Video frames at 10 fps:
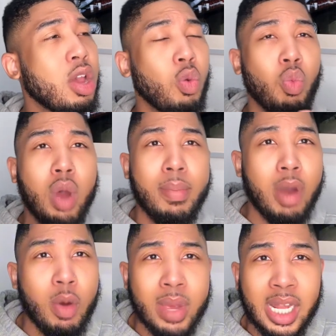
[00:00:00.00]
one
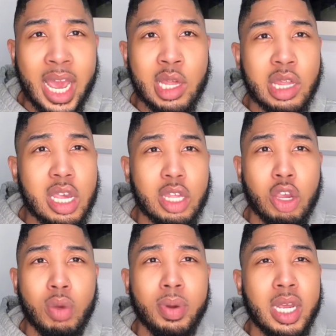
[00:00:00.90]
moment last season,
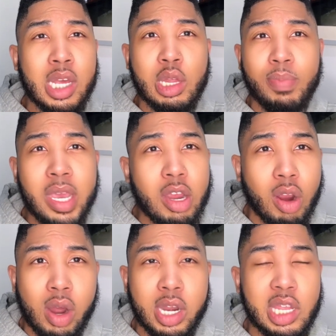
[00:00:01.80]
you're putting a
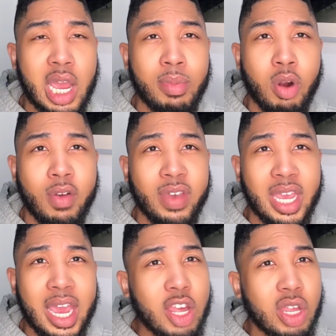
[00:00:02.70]
speaker on the table on
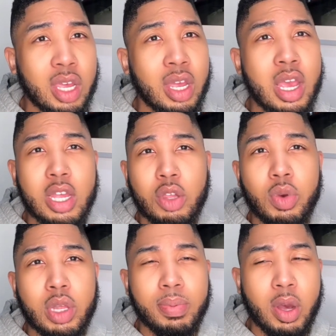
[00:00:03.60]
vacation
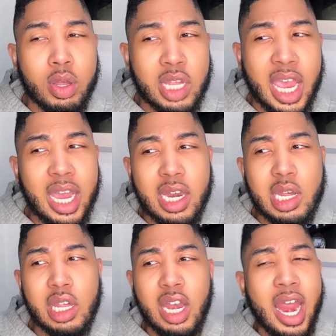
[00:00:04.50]
to expose
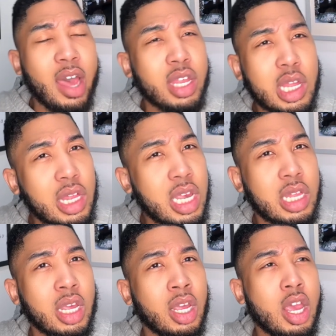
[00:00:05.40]
Candiace, and now this
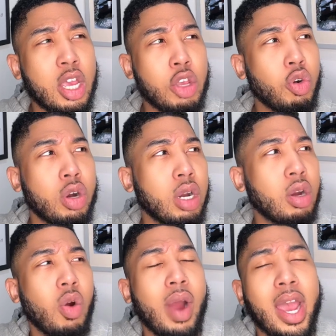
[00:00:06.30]
season, you're
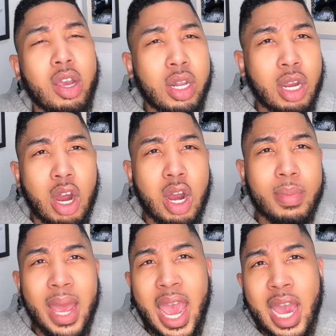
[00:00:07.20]
crying on the
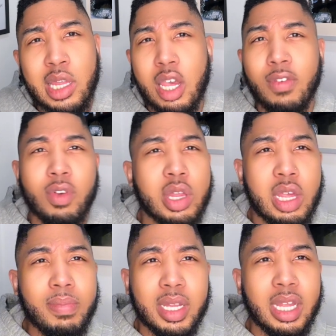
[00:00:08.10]
curb and asking for
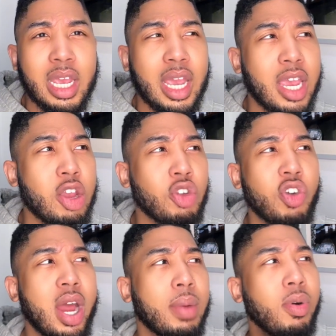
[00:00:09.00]
sympathy, and you're
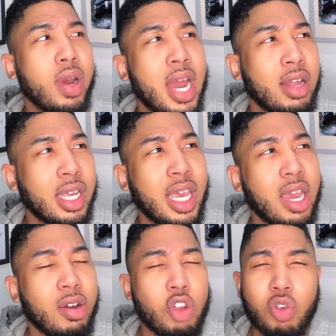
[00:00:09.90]
trying to point out that
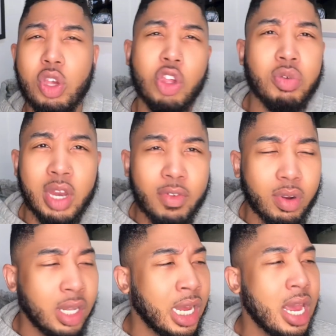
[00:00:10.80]
Karen treats you
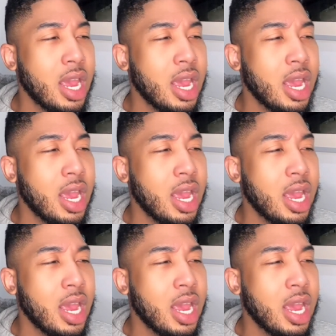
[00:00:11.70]
differently.